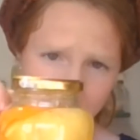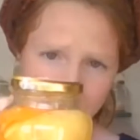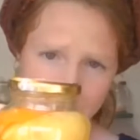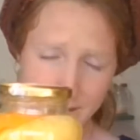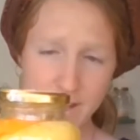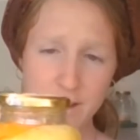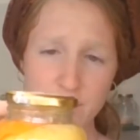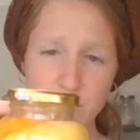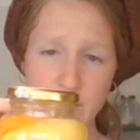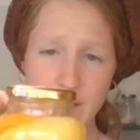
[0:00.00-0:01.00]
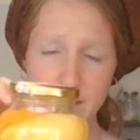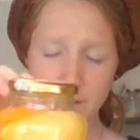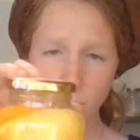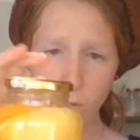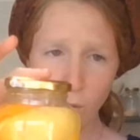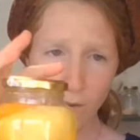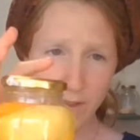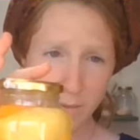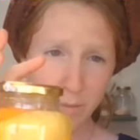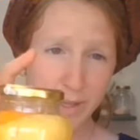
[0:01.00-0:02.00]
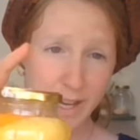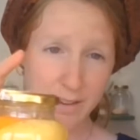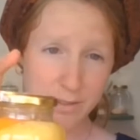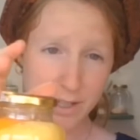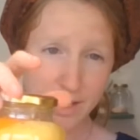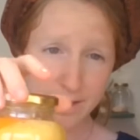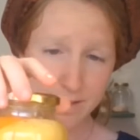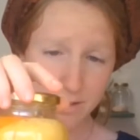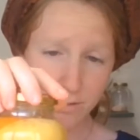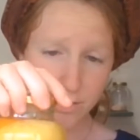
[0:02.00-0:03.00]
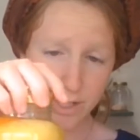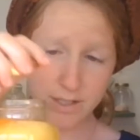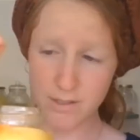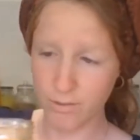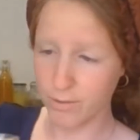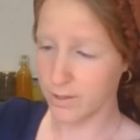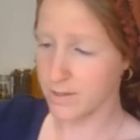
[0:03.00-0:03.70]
that, so that the whole thing will be covered in solution. So for